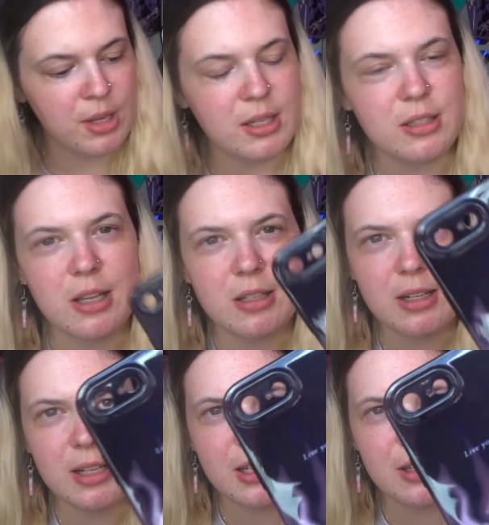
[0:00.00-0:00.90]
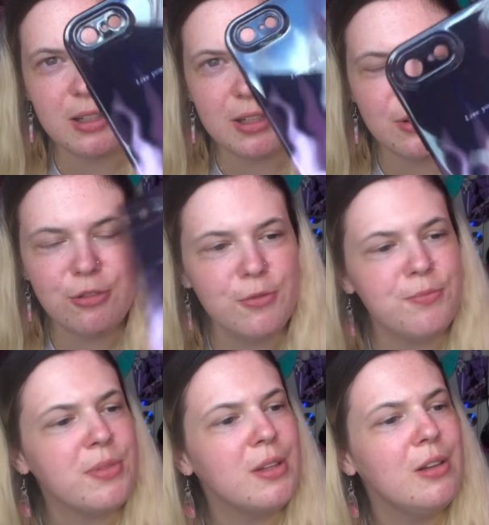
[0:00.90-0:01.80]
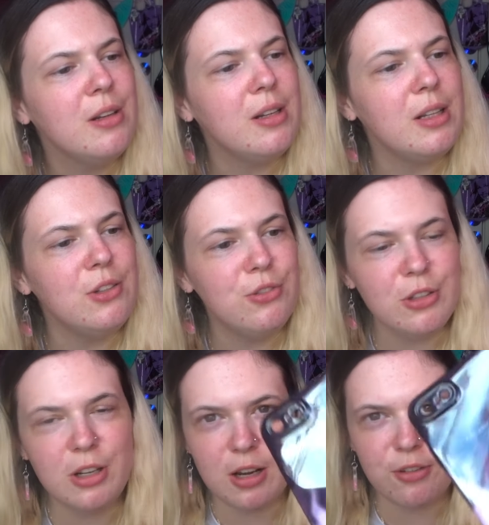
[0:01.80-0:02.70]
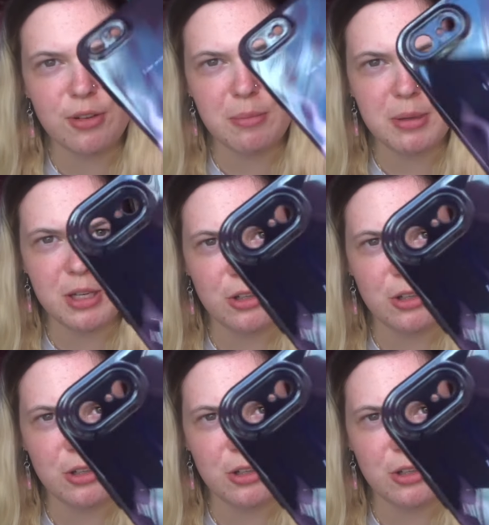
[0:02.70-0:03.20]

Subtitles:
It says live your life and be a